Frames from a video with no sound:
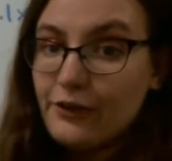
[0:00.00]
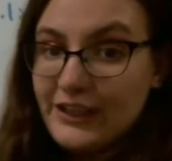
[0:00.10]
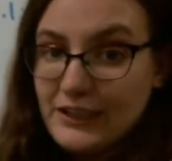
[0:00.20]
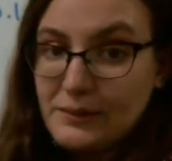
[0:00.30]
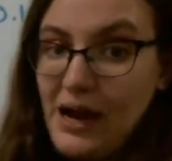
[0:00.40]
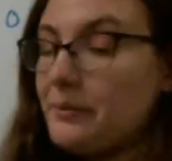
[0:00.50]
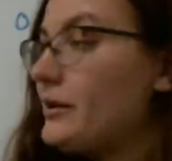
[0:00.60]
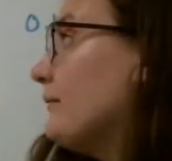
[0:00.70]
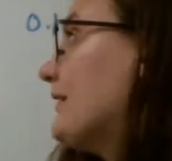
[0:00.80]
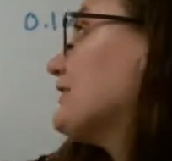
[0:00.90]
for this
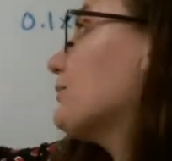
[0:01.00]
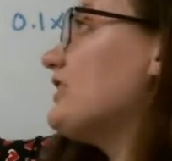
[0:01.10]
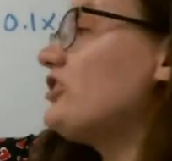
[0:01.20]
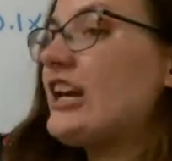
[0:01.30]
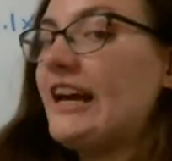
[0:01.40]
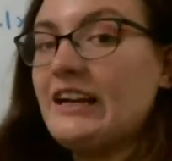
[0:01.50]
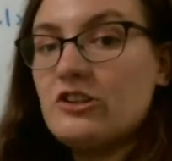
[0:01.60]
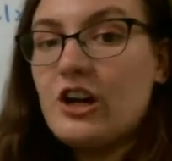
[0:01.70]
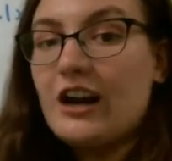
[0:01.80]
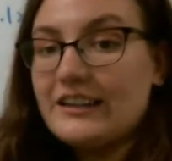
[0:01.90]
problem is we
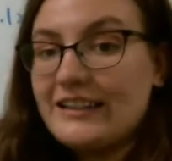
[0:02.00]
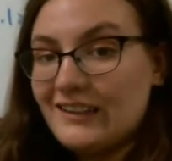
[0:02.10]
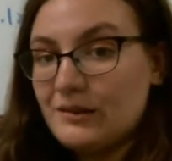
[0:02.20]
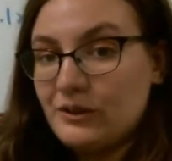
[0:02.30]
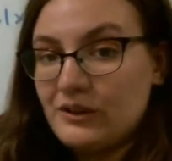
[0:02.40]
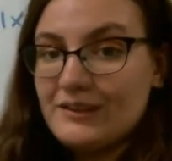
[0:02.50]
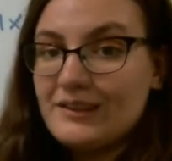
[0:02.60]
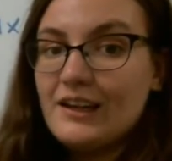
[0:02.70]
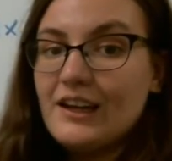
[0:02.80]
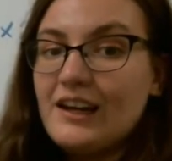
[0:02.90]
changed our
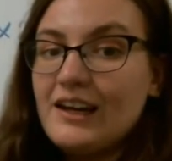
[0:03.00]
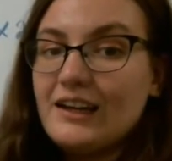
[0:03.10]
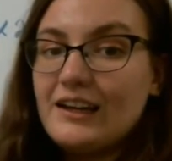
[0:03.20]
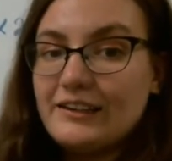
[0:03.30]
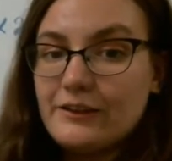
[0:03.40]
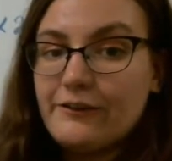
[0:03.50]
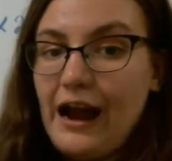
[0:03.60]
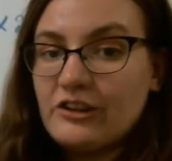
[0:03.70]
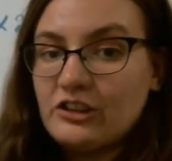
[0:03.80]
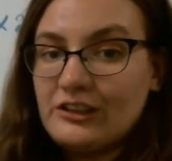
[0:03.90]
decimals into
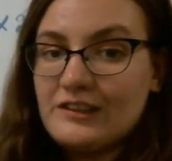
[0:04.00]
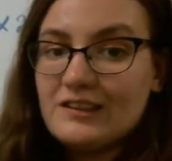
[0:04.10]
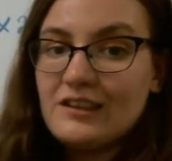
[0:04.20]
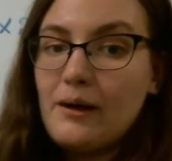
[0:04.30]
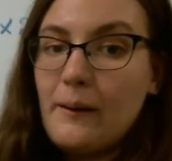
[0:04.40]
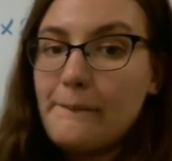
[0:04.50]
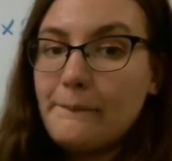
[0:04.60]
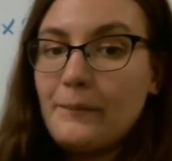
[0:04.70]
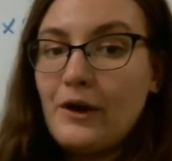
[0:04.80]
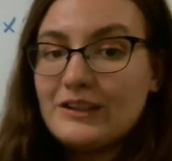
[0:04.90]
fractions,
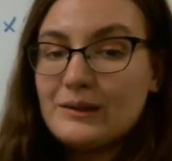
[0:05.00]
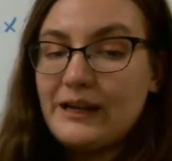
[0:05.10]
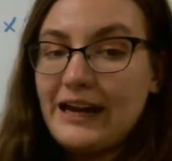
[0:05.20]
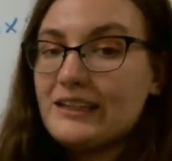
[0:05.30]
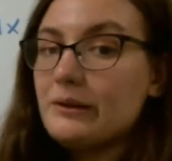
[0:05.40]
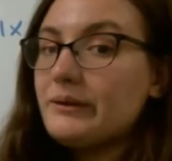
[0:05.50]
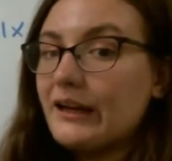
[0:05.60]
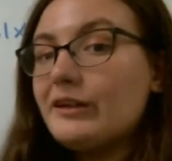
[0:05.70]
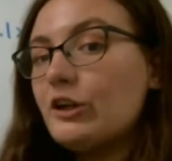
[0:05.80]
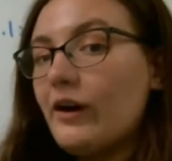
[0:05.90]
multiplied them like
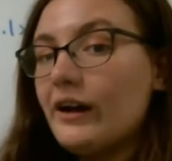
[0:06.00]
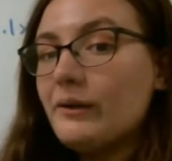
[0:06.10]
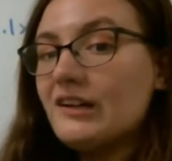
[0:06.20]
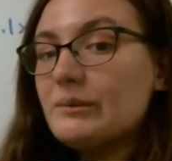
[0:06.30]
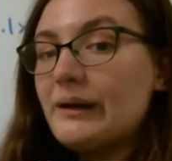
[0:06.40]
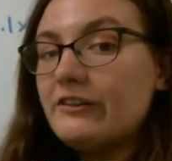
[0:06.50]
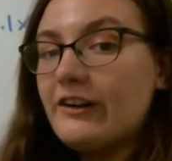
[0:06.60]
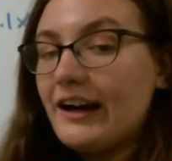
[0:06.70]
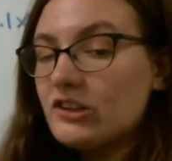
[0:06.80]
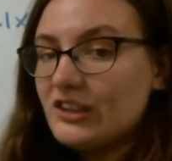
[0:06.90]
we know how to multiply
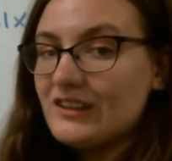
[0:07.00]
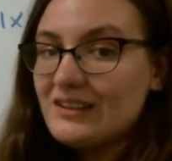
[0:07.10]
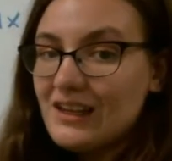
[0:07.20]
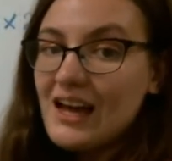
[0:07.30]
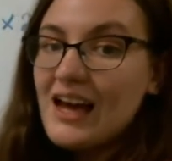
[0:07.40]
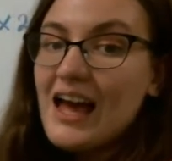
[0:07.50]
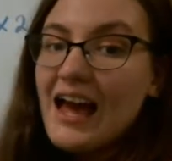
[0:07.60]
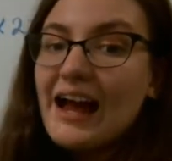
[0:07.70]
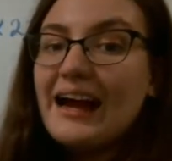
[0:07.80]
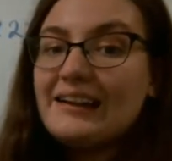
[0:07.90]
fractions,
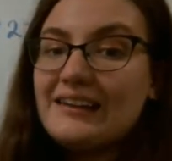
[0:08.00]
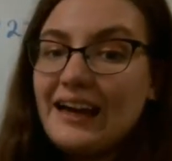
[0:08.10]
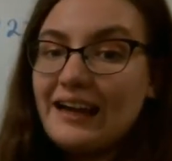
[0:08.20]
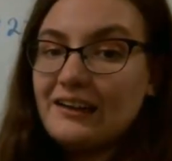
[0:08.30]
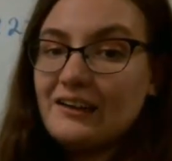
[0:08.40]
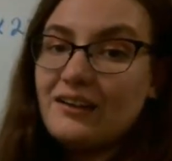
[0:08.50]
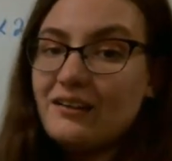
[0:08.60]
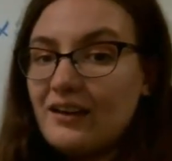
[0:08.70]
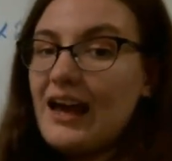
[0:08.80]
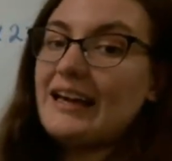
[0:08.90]
and then
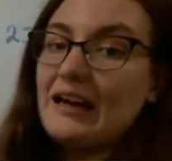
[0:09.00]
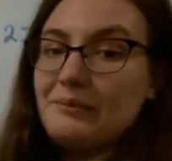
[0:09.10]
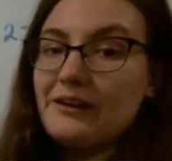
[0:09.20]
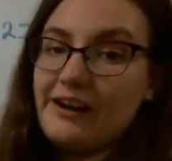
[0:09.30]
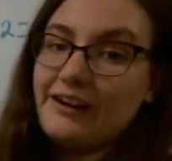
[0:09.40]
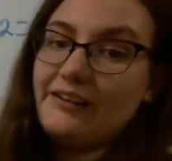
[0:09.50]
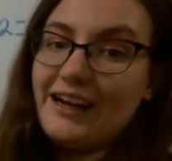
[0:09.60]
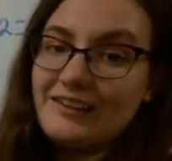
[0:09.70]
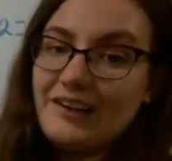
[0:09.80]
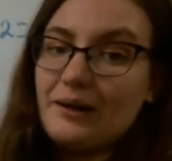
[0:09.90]
I get my final
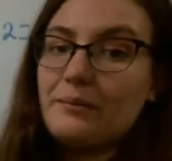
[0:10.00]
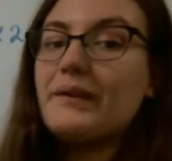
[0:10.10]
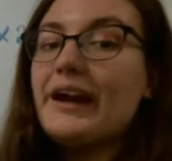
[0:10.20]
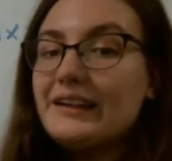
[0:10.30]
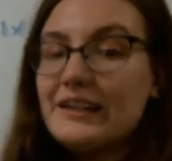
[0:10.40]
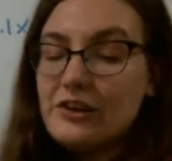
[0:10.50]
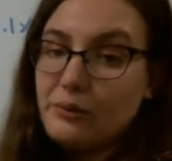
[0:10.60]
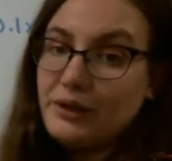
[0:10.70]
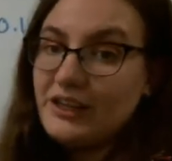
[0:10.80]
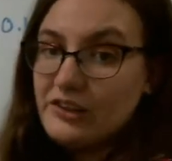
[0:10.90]
answer. And that's all
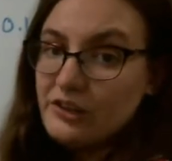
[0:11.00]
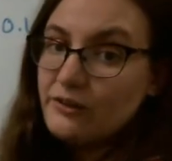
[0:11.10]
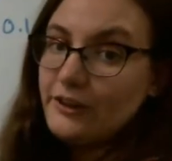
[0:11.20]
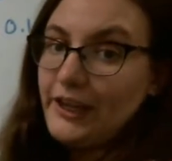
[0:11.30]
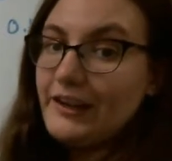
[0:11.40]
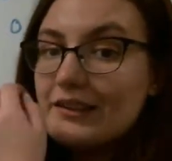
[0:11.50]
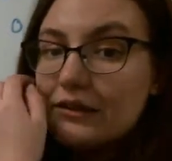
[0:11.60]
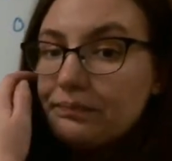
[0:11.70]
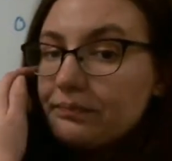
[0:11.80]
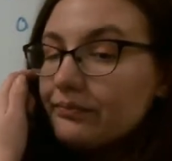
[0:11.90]
we need to do for these.